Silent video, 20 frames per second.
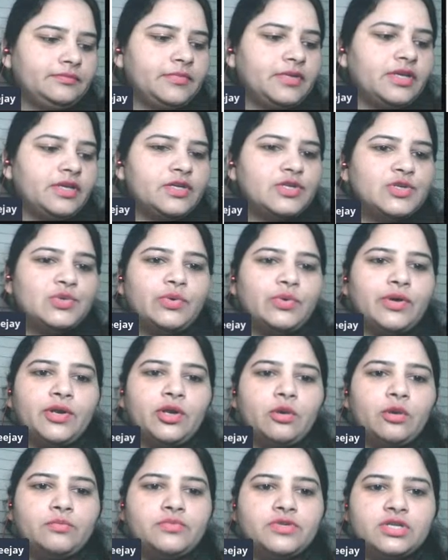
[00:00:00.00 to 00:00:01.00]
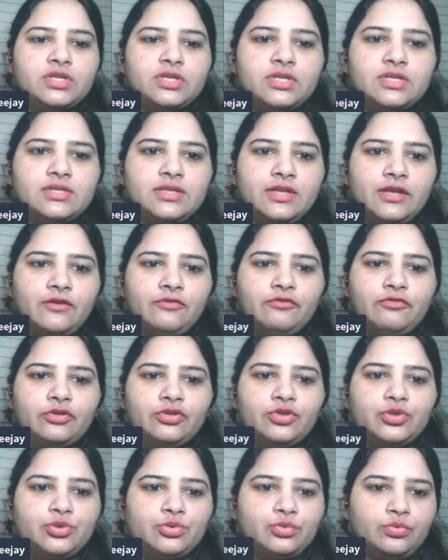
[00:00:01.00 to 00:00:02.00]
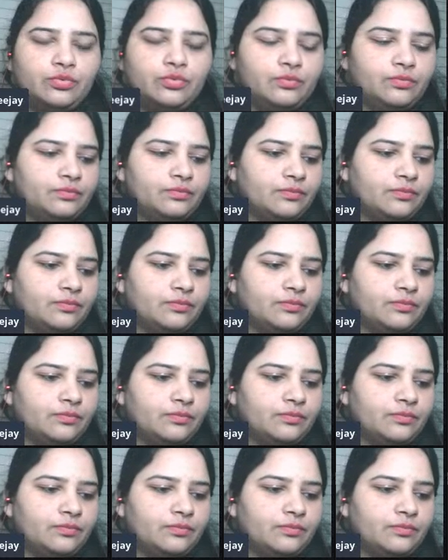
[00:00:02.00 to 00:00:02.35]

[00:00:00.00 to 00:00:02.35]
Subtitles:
because one option is there for true.